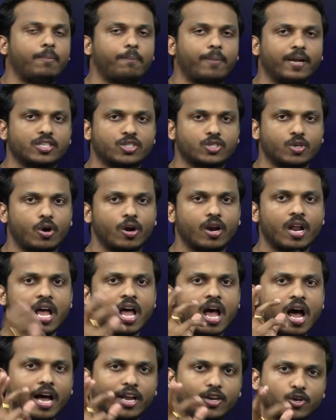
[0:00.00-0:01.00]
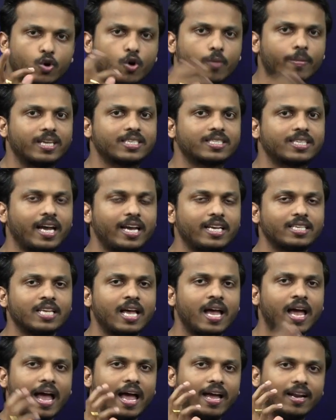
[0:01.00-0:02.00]
depends on atomic size
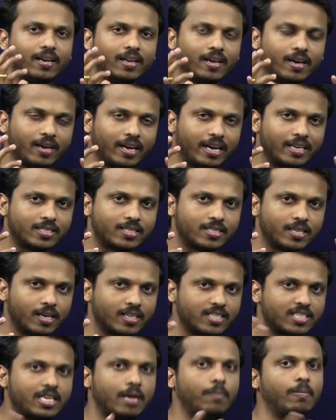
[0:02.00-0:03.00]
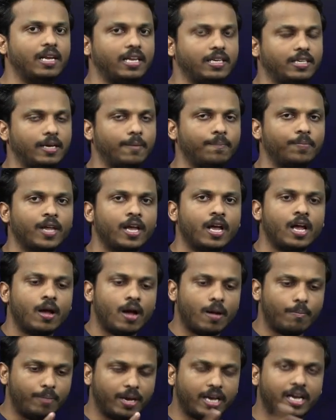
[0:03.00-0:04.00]
and its stability.
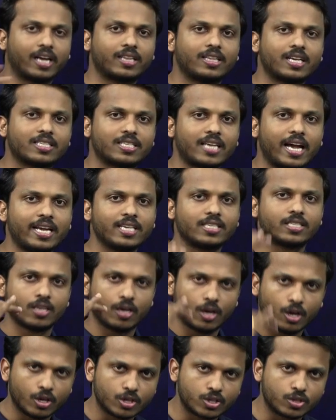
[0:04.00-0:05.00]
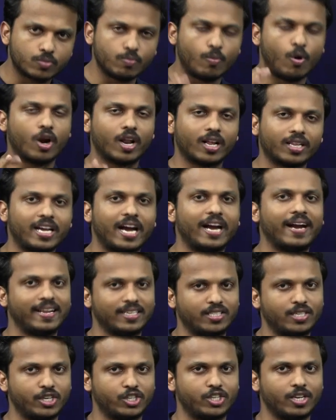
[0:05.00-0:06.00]
Bigger the size, smaller the
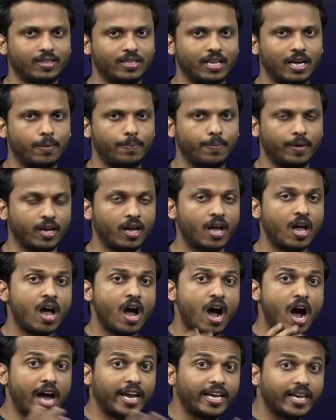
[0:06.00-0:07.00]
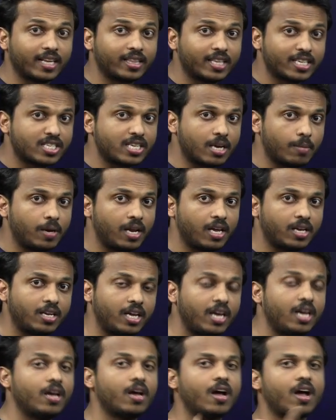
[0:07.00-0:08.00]
ionization enthalpy. Higher the
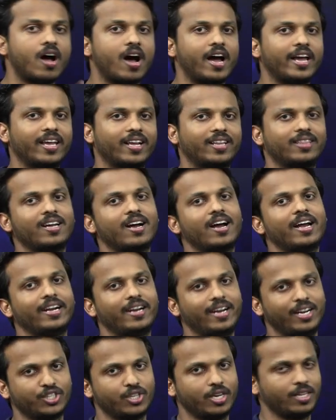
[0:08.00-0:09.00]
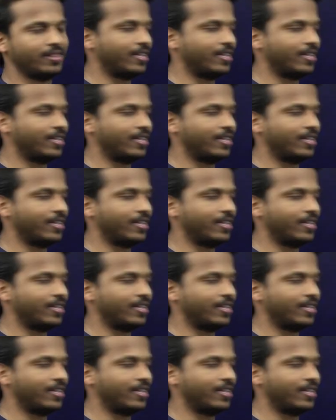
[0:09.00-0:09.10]
stability, higher the hydration